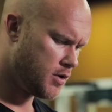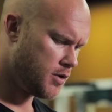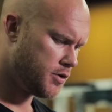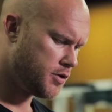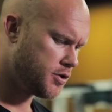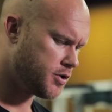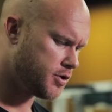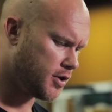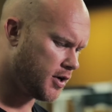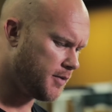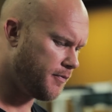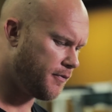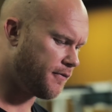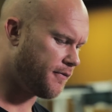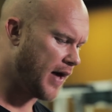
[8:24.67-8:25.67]
Should
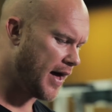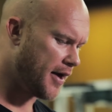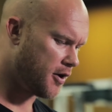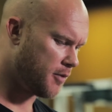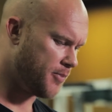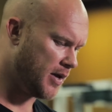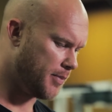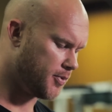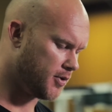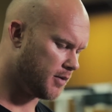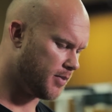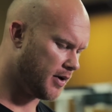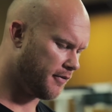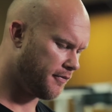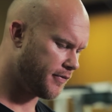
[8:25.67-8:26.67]
fatter people
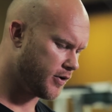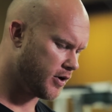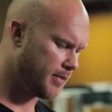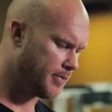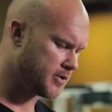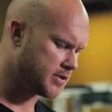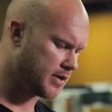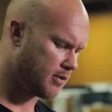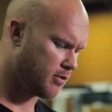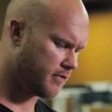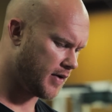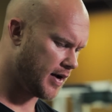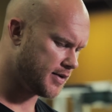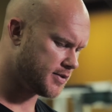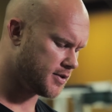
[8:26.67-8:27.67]
above 30%
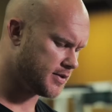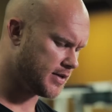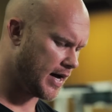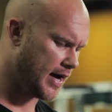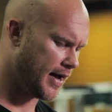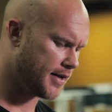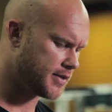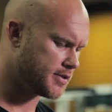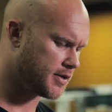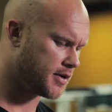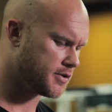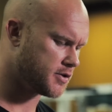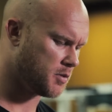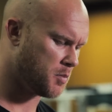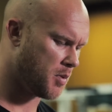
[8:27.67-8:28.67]
revise their diets to
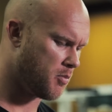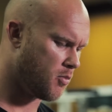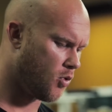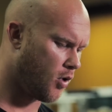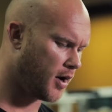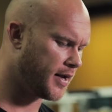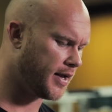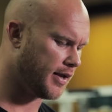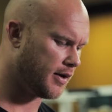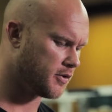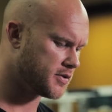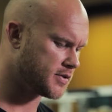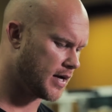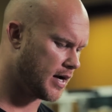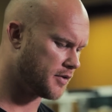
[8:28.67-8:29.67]
consume a more
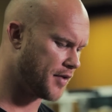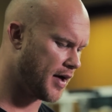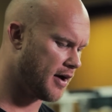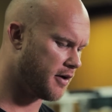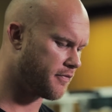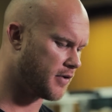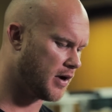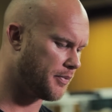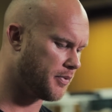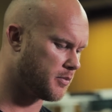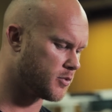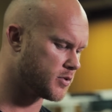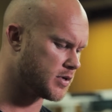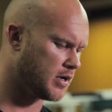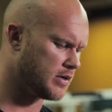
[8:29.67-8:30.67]
keto-style diet for optimum
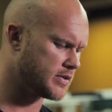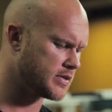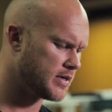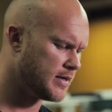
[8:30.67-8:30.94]
results?